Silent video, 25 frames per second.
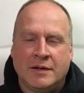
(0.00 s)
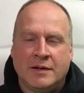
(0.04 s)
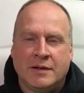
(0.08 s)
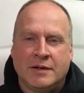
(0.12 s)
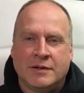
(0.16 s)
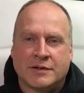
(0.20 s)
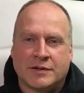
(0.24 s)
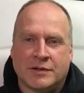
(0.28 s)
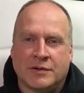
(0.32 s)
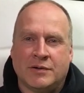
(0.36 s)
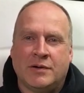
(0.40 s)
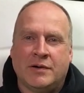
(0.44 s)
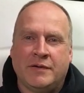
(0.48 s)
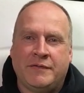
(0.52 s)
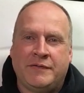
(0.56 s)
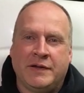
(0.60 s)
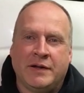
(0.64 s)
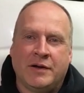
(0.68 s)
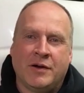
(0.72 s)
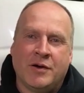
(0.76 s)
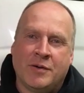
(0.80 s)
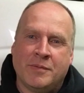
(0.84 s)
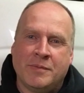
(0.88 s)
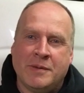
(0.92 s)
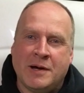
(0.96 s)
So if you
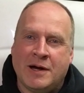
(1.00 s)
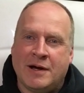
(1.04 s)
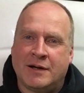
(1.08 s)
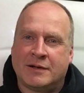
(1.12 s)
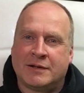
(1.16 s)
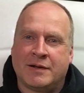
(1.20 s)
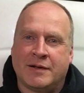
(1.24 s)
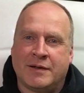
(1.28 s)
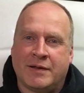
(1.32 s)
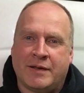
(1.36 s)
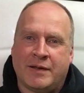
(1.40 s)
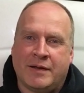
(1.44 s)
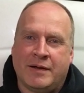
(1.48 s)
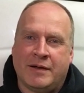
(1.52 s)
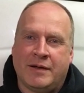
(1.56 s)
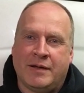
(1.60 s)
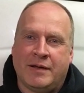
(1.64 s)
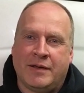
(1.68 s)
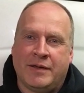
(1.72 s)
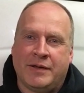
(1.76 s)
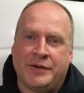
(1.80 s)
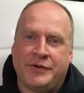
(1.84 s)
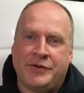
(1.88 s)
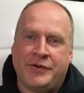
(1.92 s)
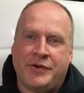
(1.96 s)
go back to
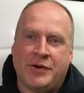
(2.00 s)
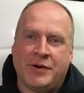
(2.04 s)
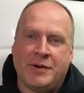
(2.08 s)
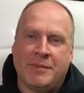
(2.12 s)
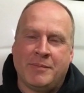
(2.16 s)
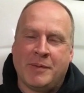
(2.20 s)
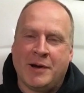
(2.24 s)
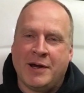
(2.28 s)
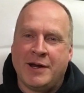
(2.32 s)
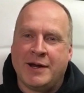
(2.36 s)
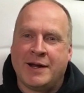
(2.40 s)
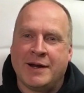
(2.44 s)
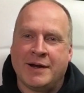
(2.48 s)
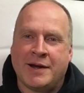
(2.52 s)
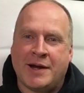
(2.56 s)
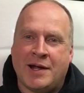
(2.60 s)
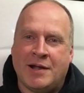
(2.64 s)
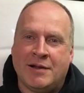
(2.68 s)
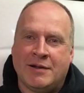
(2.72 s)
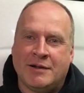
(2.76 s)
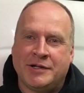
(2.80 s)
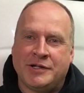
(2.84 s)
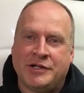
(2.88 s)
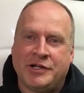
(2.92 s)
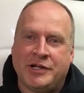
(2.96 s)
the dirt bike
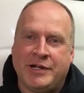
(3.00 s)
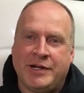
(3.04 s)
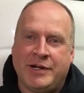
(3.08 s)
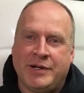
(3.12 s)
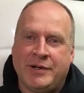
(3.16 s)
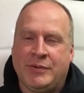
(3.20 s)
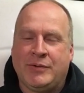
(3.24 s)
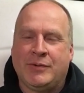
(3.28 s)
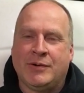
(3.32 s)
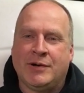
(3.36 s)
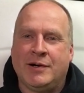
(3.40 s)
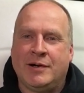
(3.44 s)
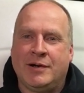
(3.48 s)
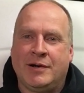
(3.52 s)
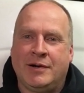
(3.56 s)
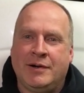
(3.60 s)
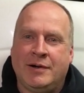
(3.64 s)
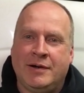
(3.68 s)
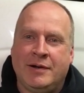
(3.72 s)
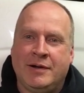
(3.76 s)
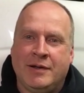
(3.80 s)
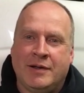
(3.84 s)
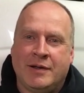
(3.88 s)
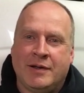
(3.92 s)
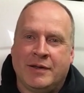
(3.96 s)
analogy where
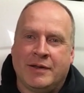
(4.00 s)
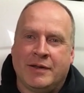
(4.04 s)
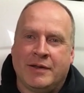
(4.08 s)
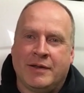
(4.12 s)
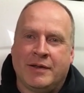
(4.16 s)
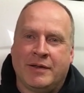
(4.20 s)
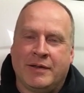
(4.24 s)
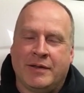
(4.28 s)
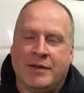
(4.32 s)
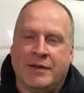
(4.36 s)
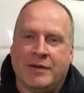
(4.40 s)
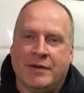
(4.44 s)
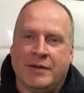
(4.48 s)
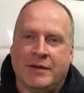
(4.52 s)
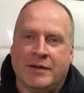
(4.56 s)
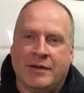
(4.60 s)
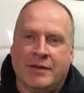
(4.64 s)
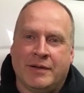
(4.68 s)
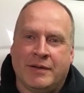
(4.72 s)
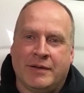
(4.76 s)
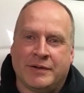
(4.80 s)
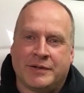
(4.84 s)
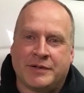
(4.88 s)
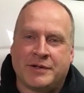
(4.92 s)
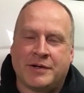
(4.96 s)

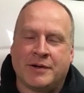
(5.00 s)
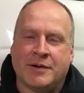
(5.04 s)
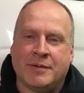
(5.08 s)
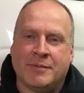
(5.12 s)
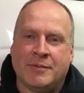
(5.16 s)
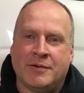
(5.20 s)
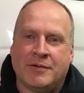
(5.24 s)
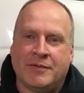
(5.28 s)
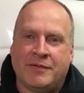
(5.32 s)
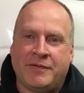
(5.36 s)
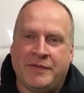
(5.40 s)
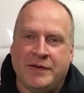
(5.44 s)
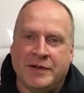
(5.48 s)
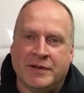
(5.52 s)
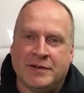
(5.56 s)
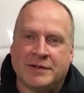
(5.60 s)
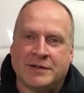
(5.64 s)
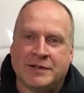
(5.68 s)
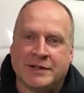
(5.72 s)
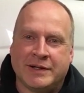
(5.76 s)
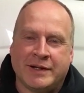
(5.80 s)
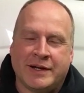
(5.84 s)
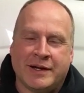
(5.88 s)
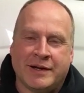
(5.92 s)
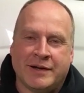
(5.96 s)
the turbo feels
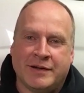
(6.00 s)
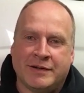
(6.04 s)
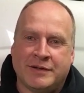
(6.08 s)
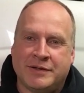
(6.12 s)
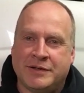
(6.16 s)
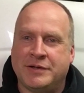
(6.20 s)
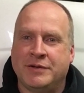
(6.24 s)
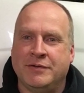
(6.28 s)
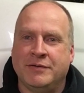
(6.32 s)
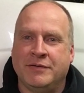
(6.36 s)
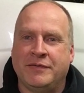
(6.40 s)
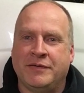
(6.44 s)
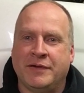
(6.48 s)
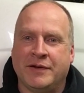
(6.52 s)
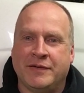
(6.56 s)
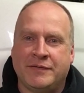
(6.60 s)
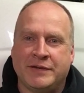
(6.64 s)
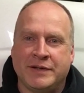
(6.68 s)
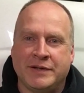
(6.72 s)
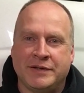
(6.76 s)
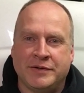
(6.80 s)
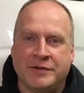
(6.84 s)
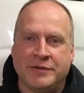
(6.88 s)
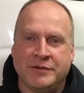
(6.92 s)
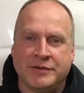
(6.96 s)
like a
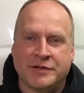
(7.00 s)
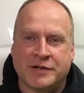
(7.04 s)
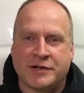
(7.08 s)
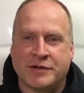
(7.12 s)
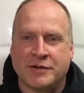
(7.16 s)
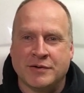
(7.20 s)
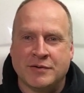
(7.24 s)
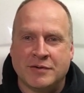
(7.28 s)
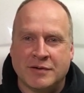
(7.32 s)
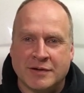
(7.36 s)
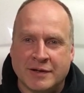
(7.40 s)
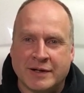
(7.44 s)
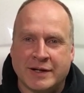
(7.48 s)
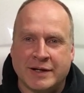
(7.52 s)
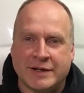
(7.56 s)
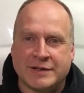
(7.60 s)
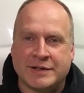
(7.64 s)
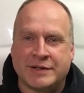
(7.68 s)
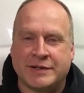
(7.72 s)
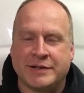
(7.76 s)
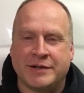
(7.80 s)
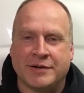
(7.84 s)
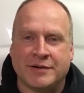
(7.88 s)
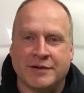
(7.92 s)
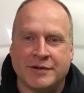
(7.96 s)
250 two-stroke, like a
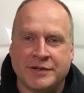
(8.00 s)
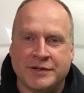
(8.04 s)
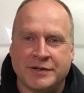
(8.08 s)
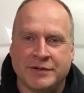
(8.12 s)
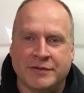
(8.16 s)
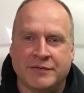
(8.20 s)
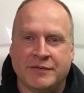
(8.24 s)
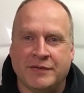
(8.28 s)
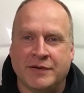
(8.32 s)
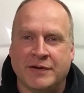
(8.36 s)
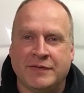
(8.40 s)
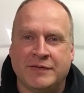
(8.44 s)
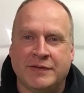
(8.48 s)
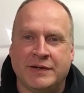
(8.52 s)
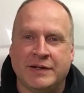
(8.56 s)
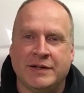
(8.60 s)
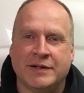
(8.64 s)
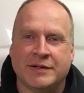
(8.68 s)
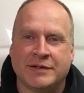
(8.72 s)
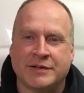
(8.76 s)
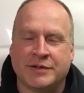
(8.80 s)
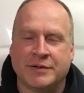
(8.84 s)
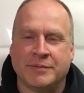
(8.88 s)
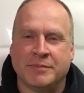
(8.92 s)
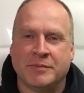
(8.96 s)
CR250, a
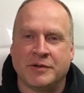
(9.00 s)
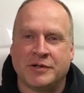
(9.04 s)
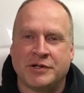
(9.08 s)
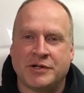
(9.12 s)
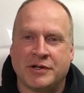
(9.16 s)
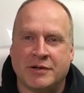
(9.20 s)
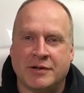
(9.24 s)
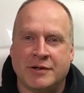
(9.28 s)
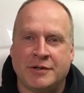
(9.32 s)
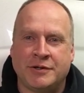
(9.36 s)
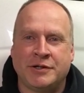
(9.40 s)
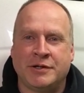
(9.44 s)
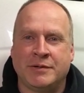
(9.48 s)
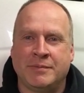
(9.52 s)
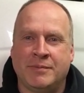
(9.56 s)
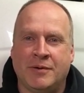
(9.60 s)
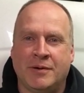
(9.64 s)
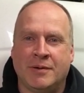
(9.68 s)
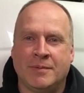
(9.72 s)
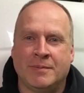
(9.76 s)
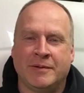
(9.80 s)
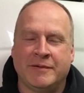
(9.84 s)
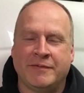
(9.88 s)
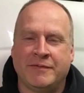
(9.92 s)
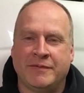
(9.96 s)
supercharger
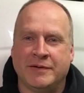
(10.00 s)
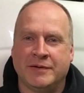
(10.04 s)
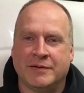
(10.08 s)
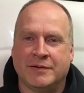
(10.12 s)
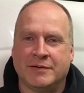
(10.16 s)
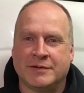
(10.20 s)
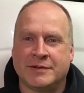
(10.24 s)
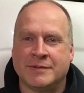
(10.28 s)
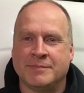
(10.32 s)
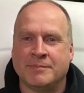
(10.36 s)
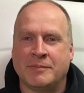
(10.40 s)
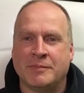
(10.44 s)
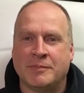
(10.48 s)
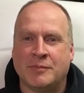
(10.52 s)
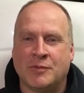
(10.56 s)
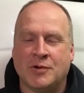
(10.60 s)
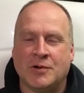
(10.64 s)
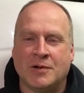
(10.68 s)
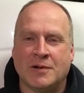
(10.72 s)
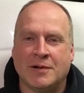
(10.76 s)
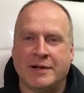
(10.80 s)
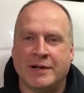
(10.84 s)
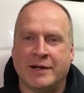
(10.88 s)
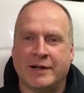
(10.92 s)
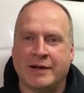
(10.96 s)
probably feels more
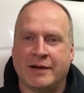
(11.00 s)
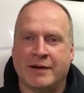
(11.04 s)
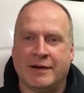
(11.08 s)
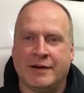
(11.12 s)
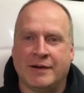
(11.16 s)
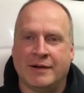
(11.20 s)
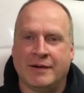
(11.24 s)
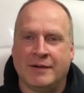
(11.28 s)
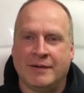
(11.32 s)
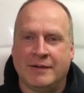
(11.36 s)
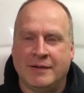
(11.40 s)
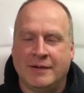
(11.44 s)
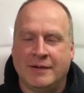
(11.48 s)
like a